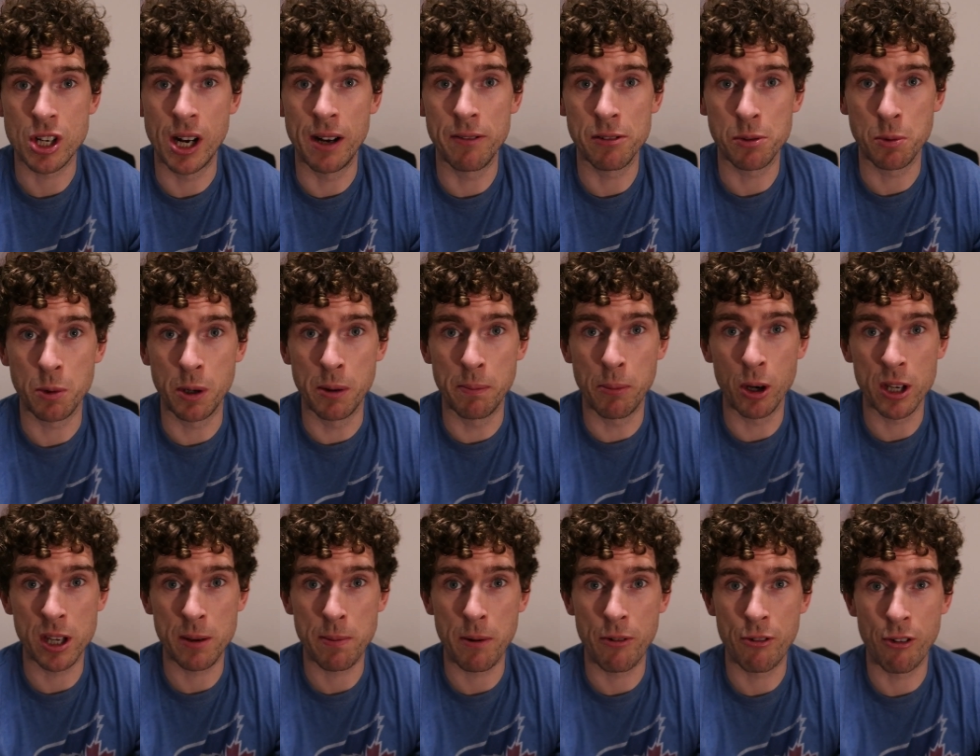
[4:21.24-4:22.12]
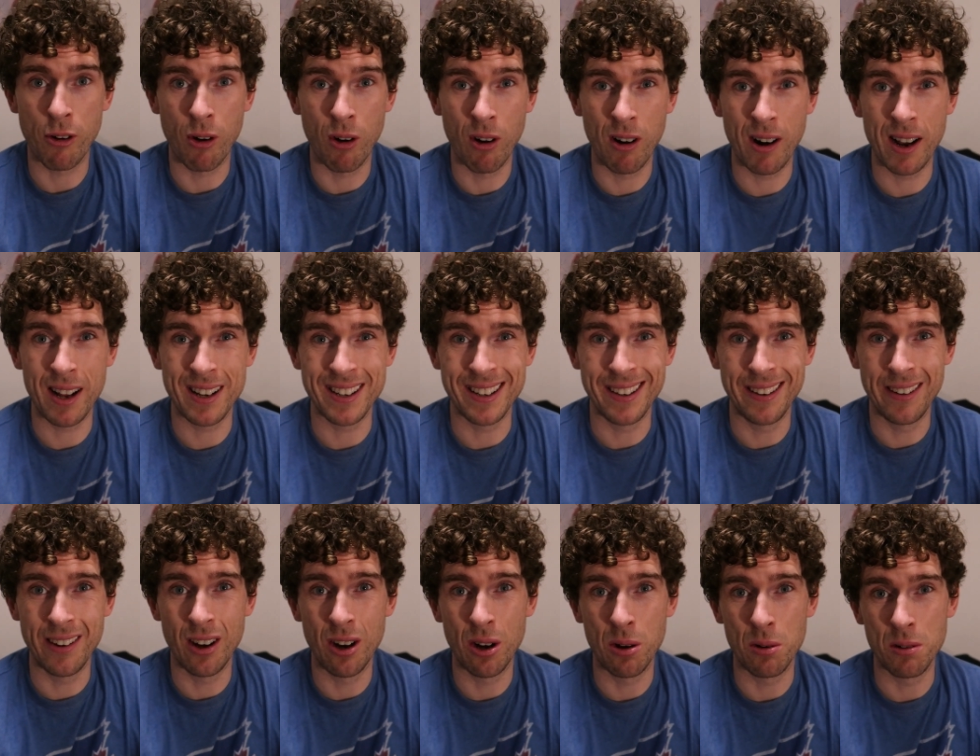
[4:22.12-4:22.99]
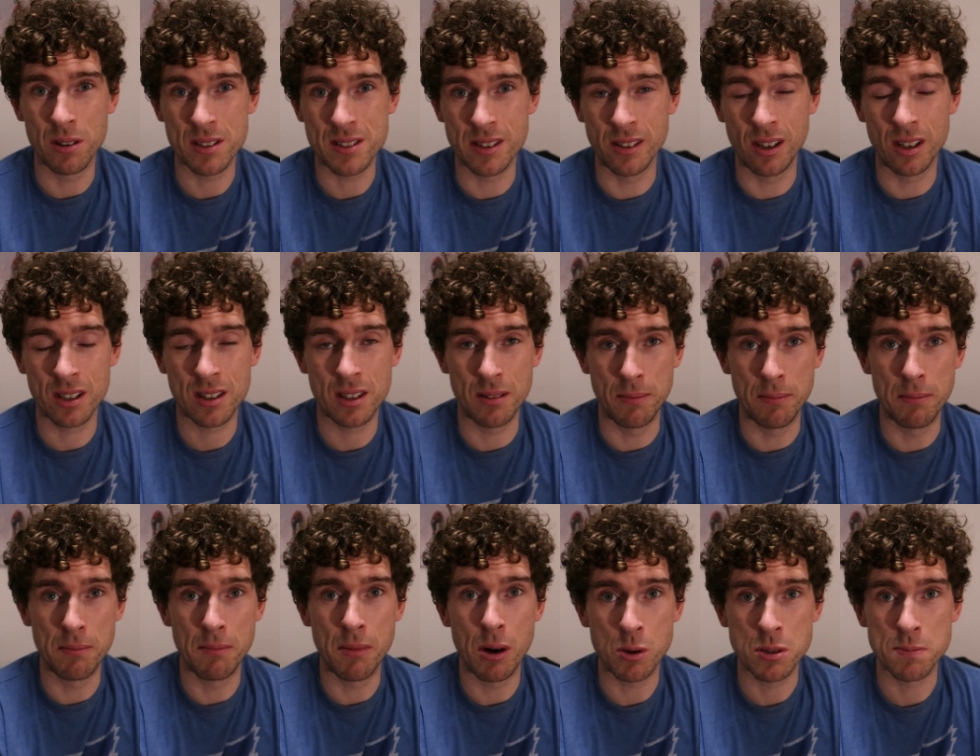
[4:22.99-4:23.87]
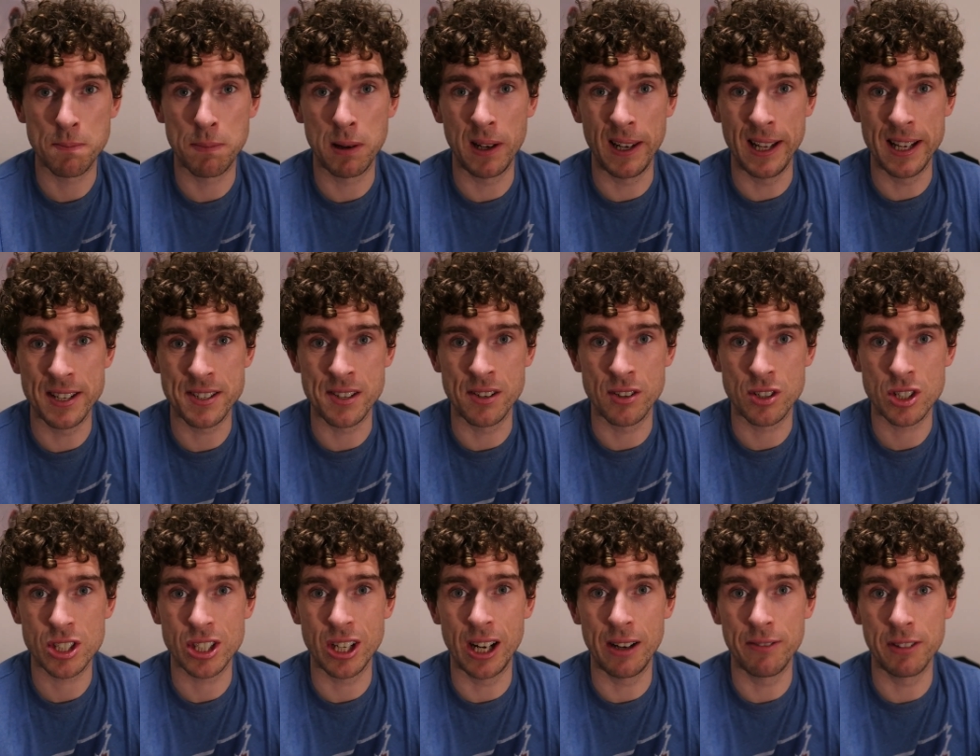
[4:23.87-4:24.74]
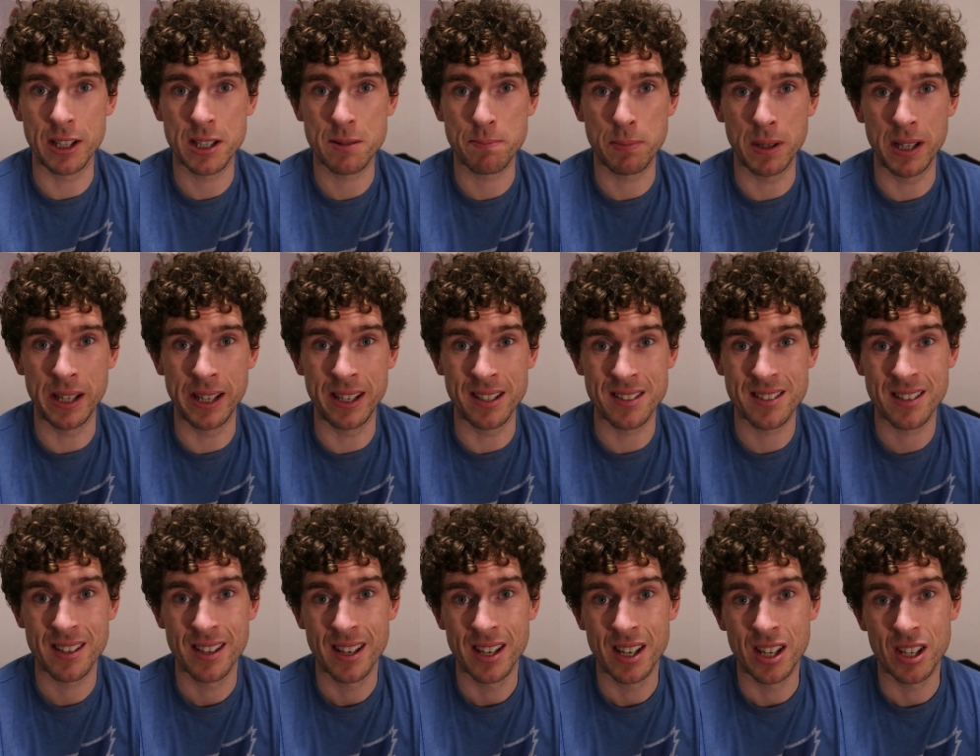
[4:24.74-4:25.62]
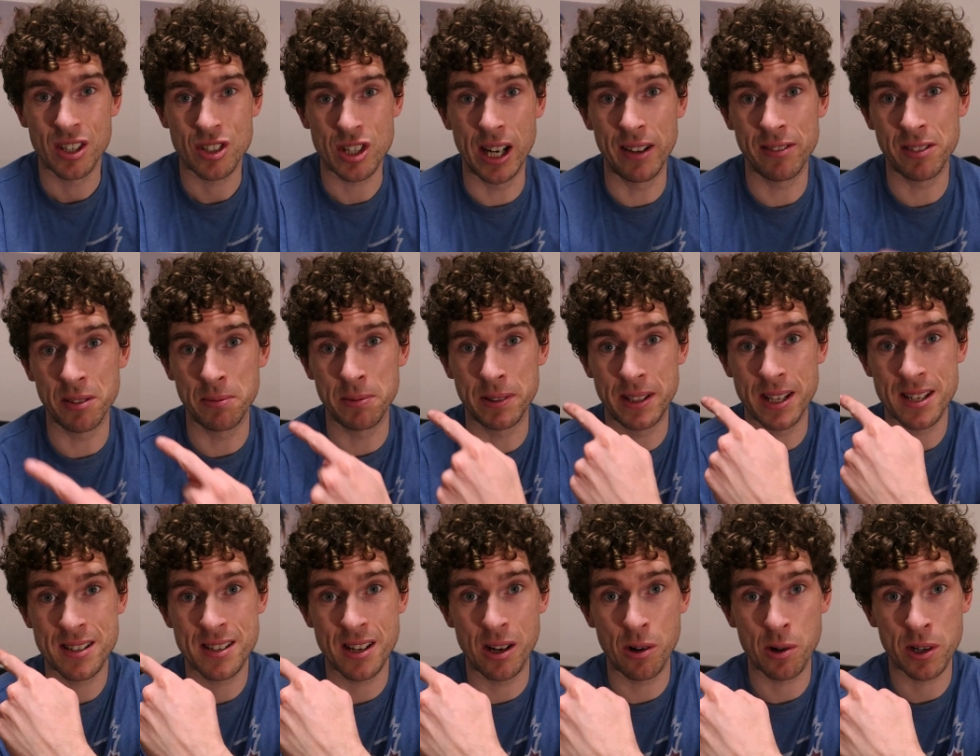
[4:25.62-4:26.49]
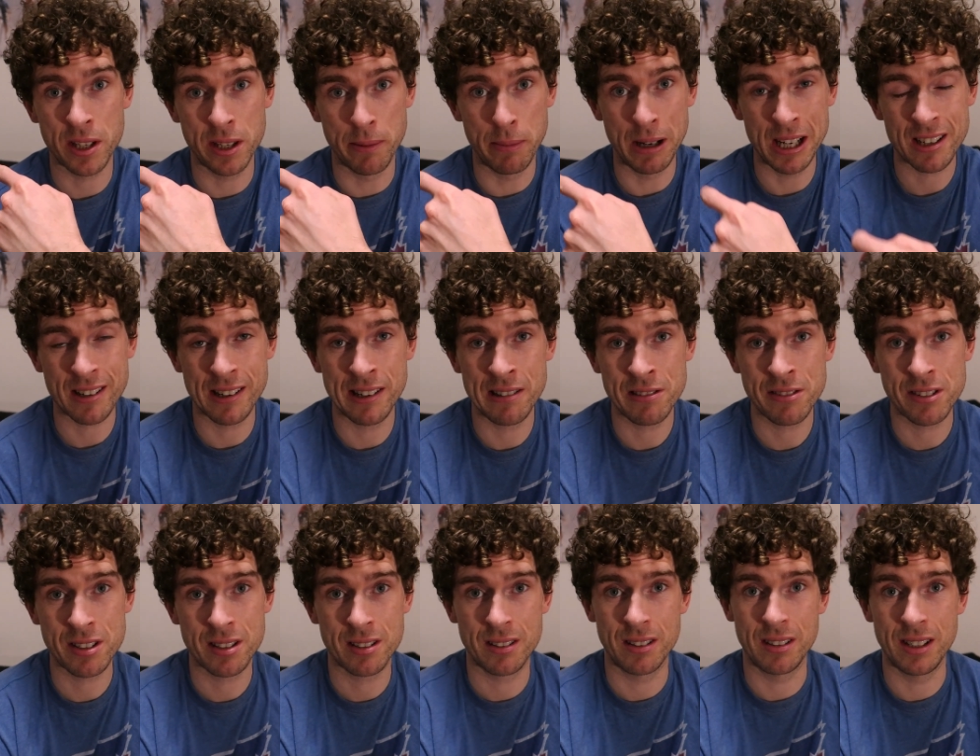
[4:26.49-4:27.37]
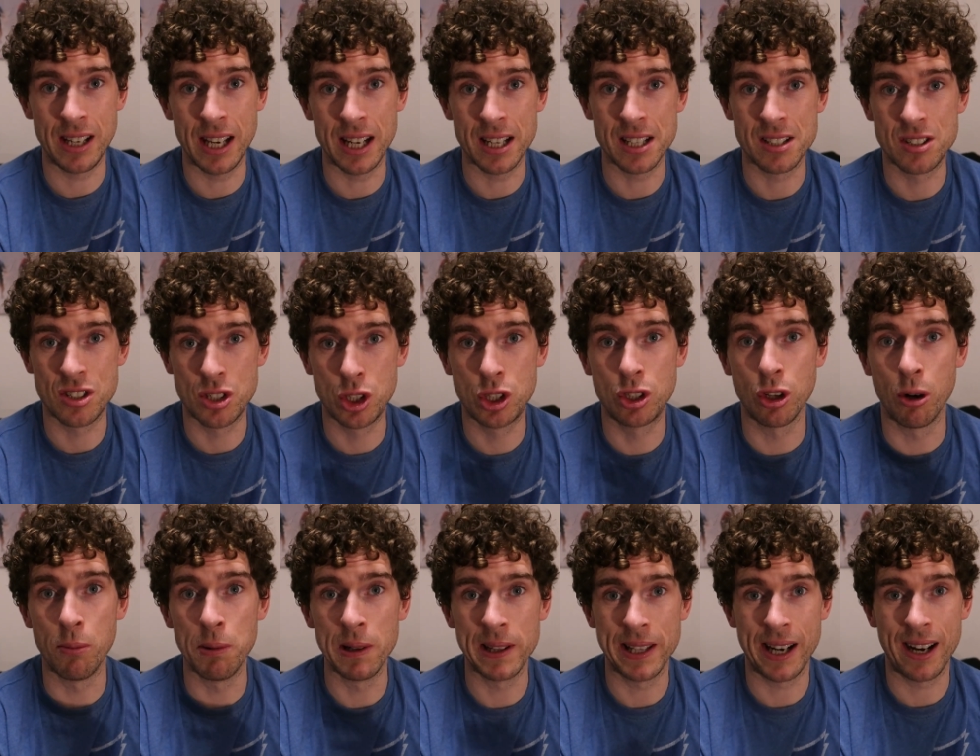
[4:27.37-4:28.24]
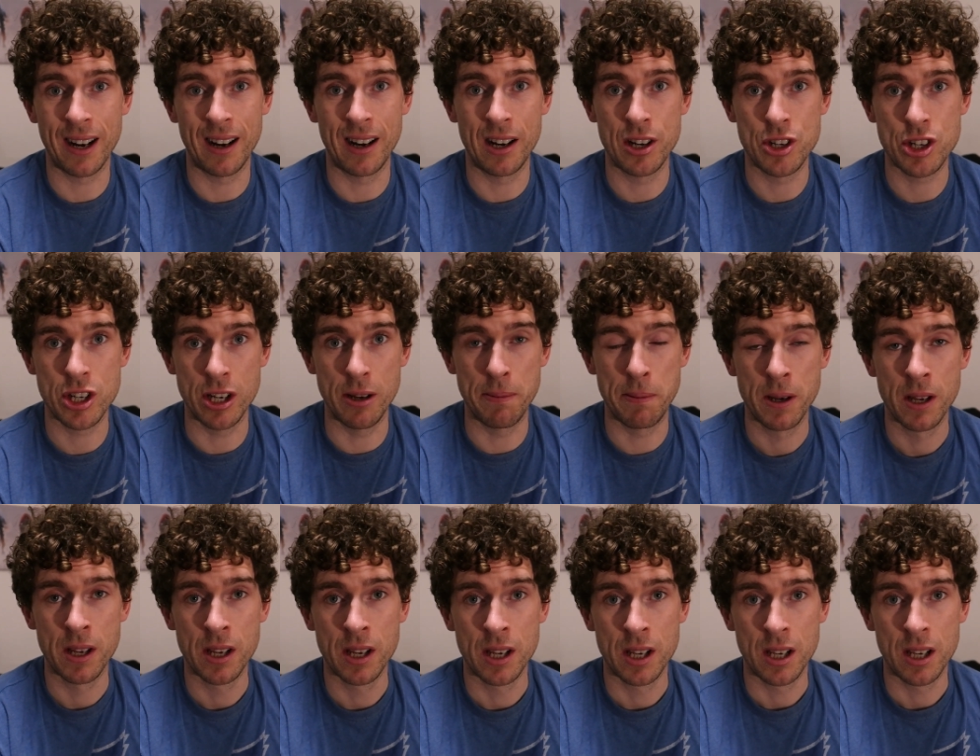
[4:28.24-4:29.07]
travelled with a bike before and you know it's not the most pleasant travel experience. Travelling with this yoke in the background, yeah, it's double the hardship.